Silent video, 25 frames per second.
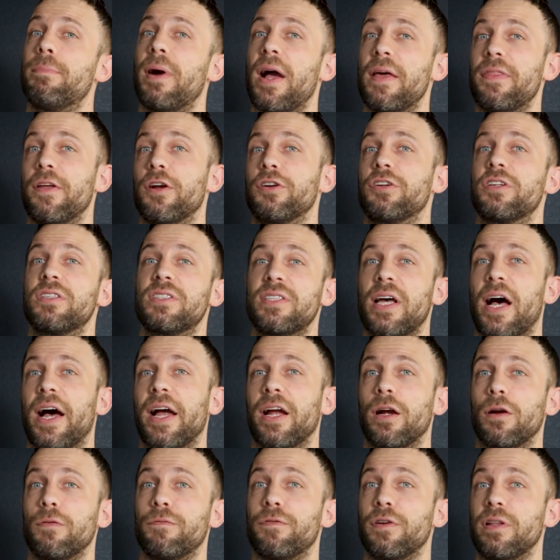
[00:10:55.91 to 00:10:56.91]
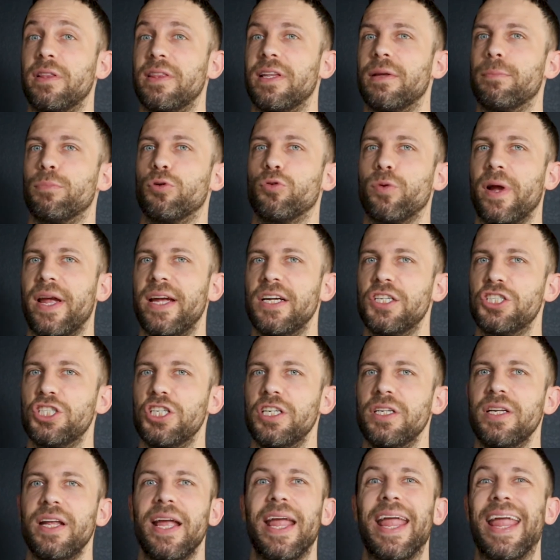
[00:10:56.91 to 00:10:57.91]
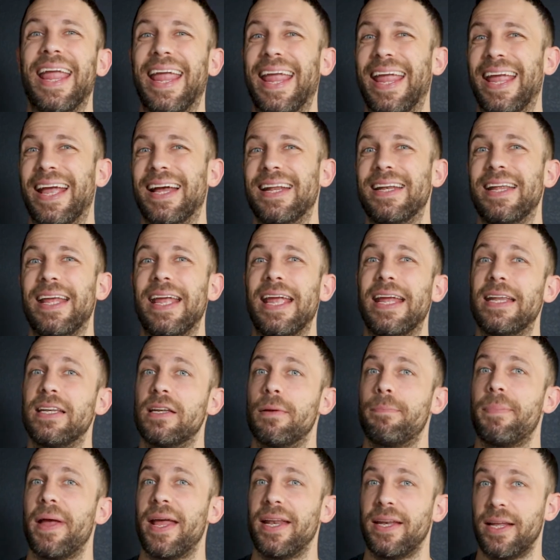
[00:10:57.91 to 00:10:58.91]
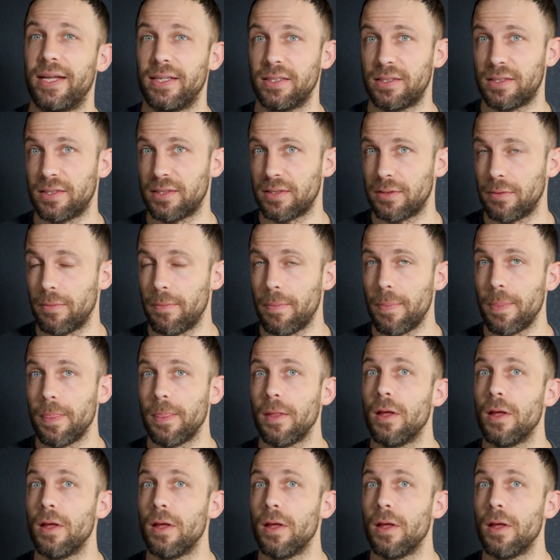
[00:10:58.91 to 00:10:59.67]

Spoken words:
by their desire for liberation and independence.